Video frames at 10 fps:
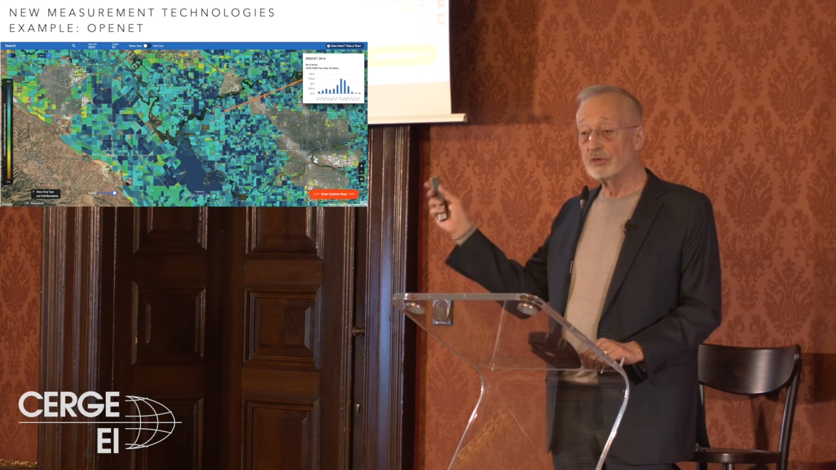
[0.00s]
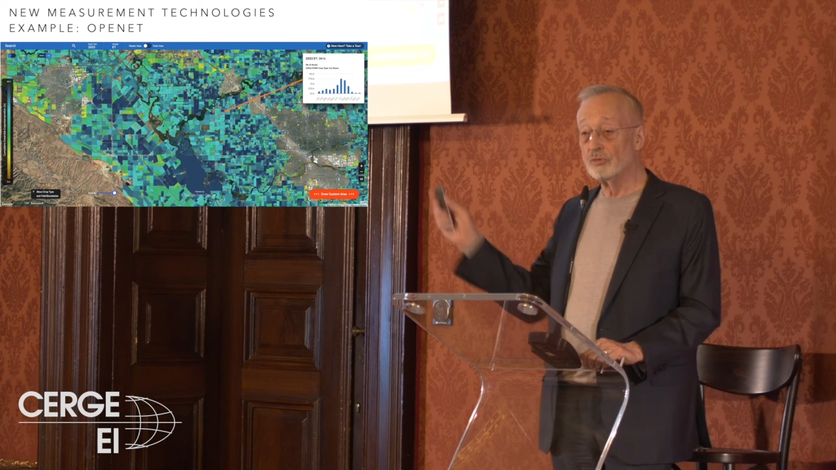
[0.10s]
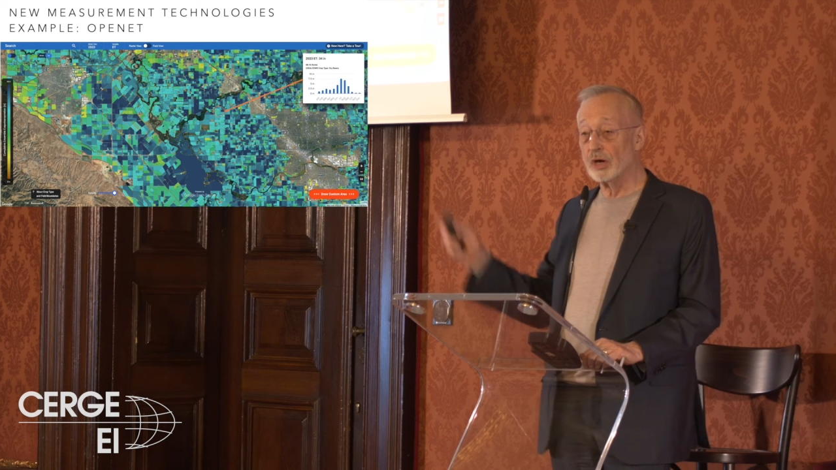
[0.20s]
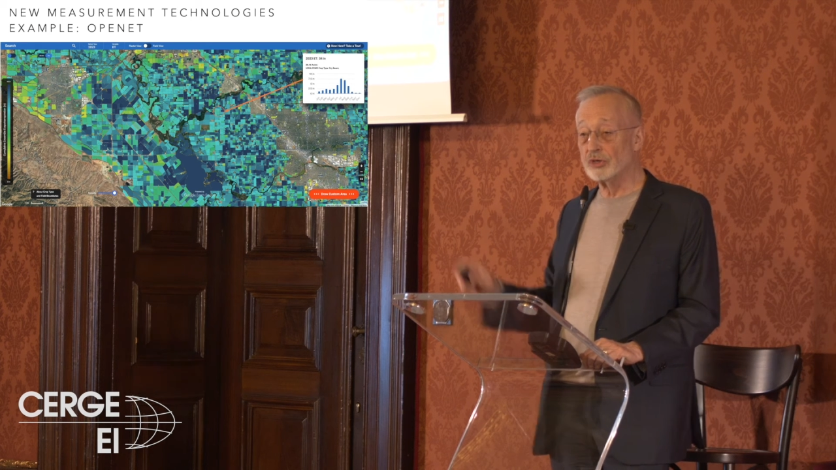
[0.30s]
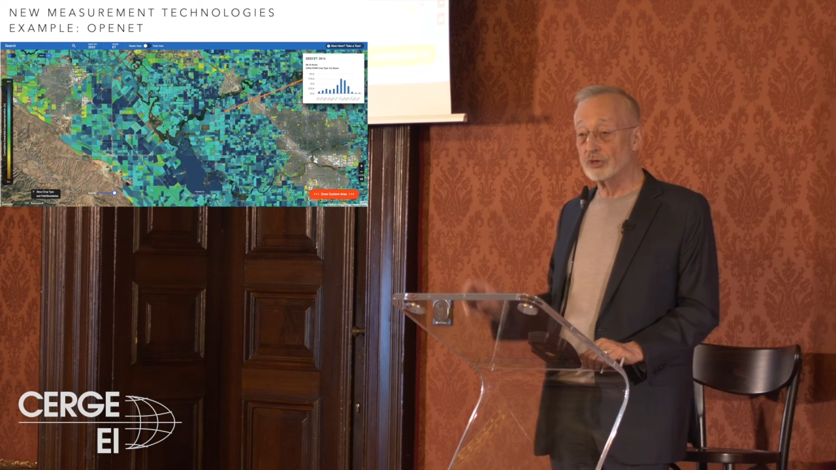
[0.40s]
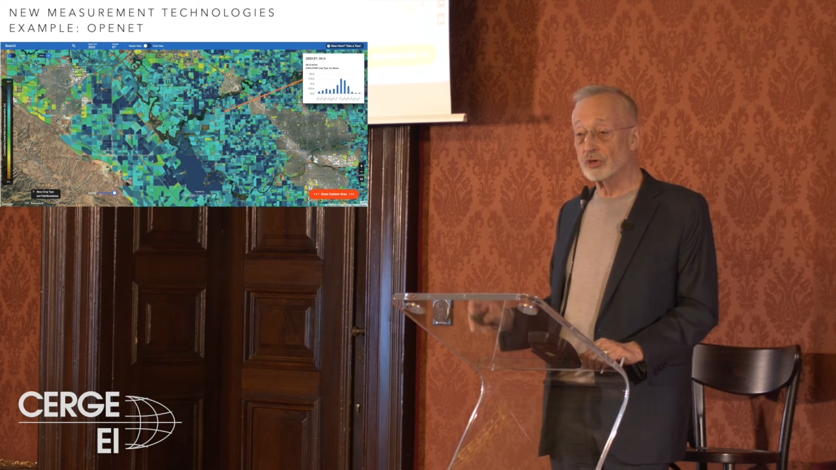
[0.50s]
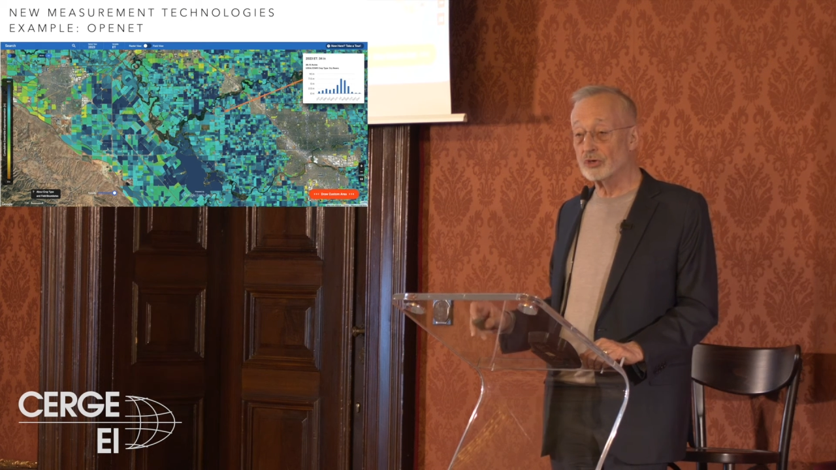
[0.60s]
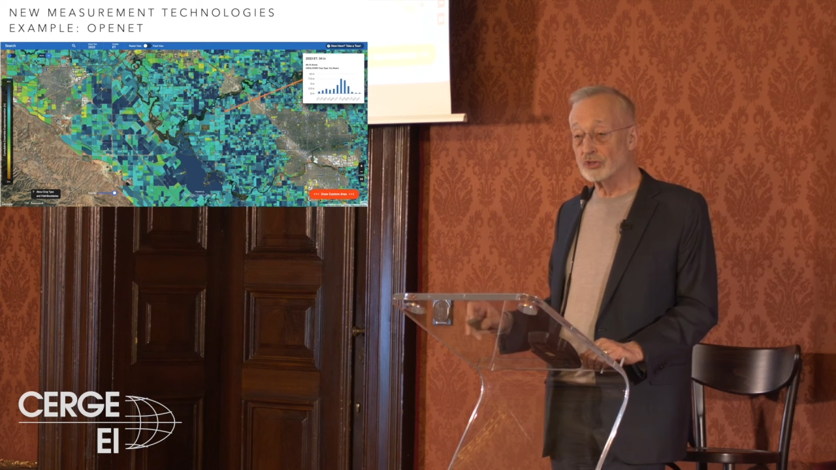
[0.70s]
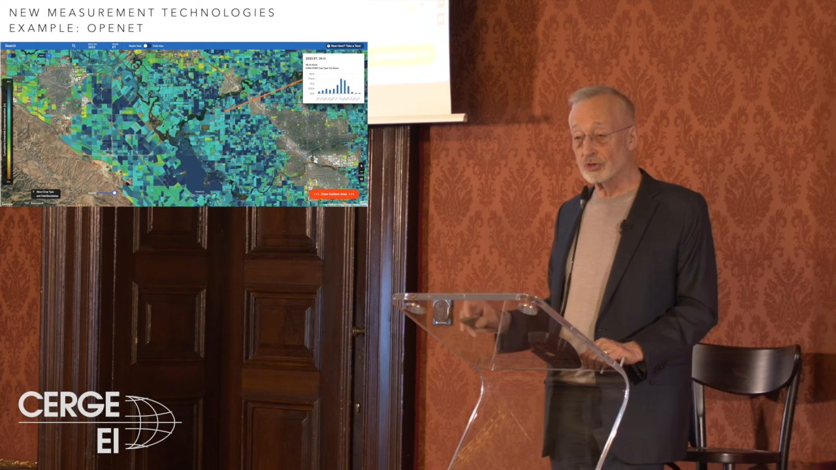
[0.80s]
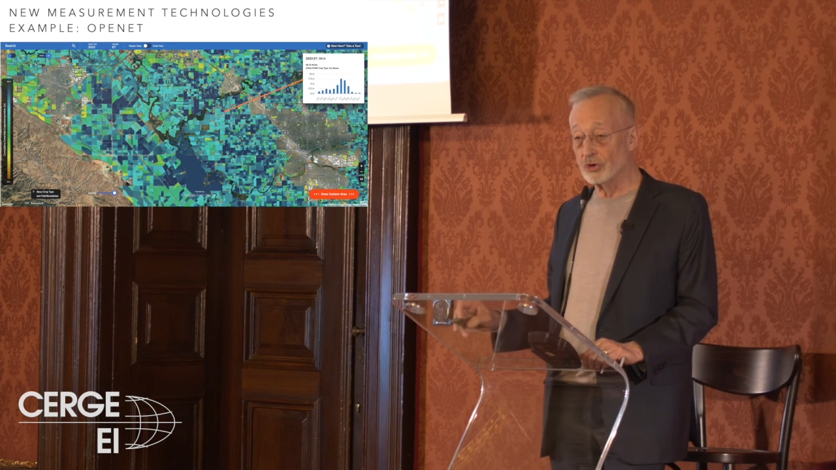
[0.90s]
run your
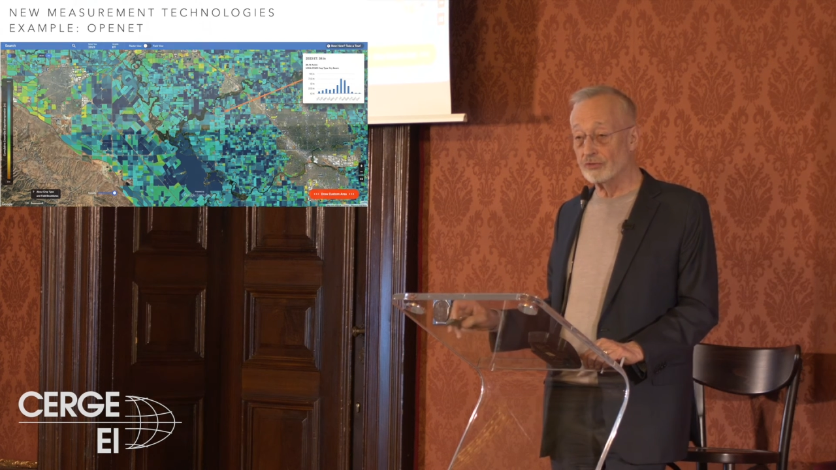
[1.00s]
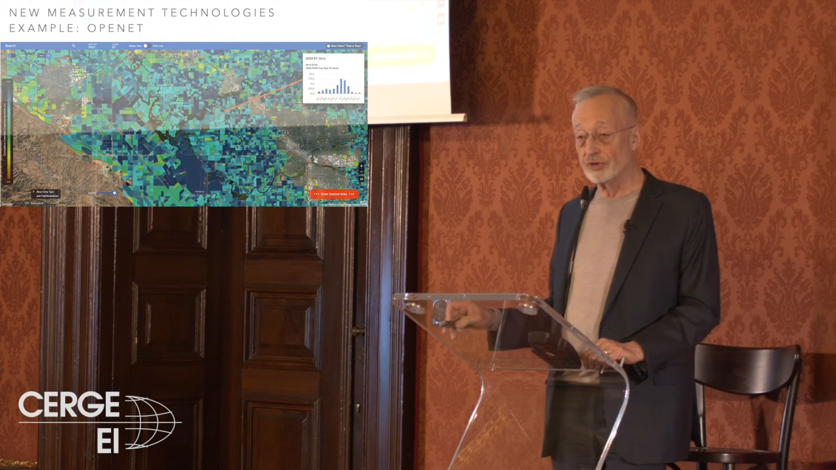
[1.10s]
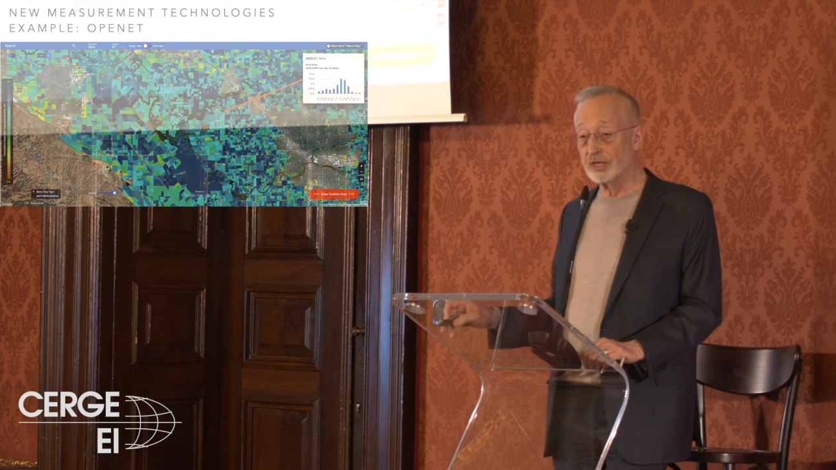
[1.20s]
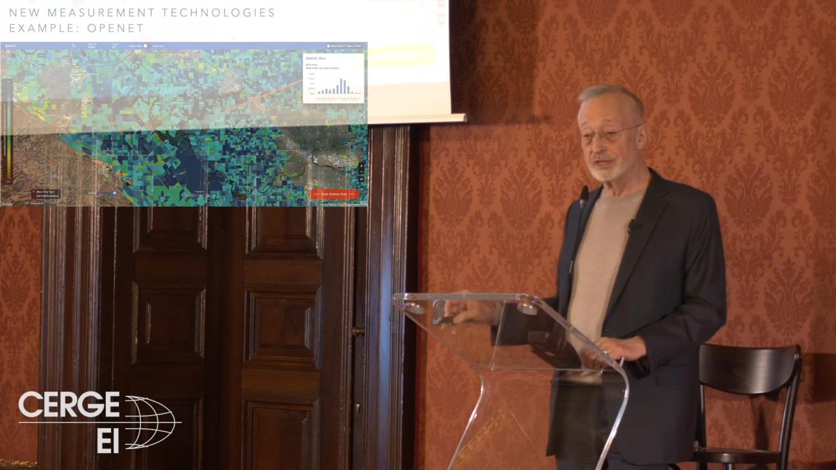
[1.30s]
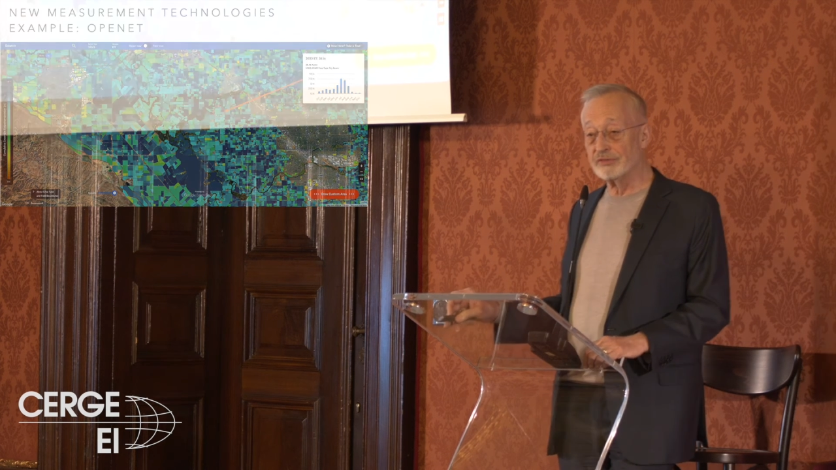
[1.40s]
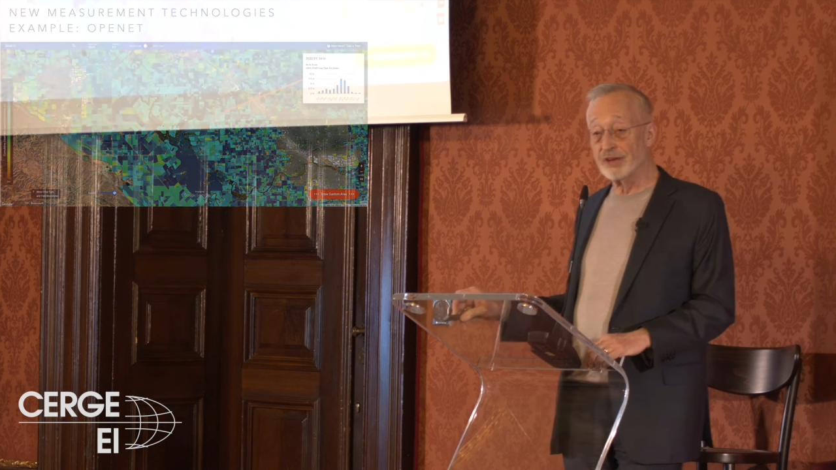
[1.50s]
cursor over it and